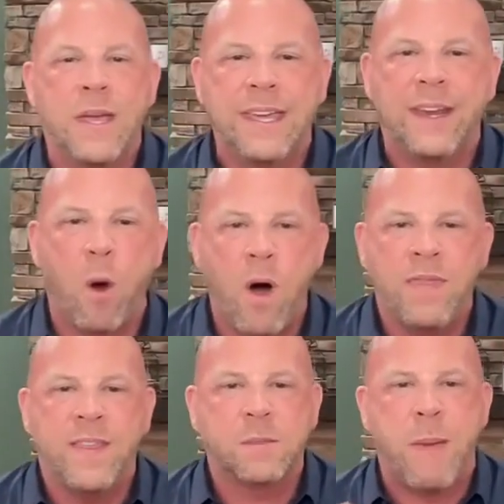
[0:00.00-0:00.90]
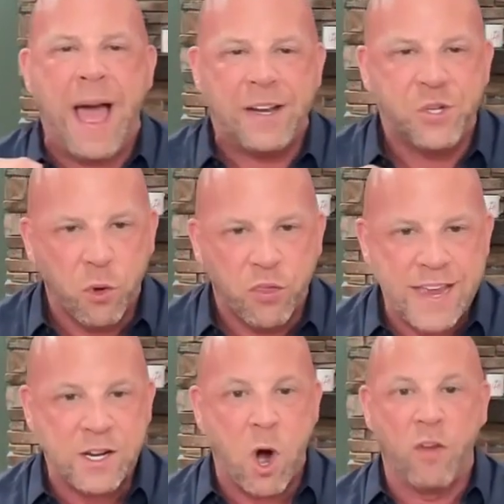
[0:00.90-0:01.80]
we get on this magical
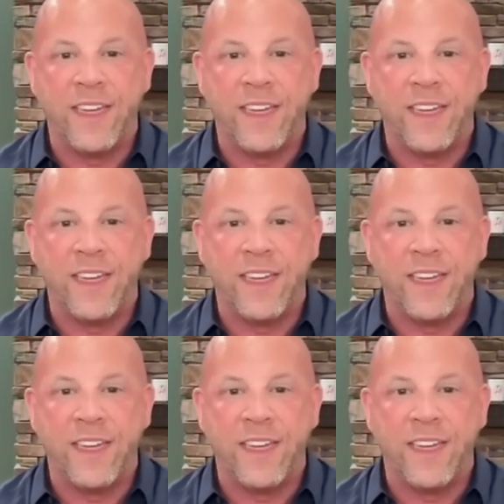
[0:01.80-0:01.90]
thing called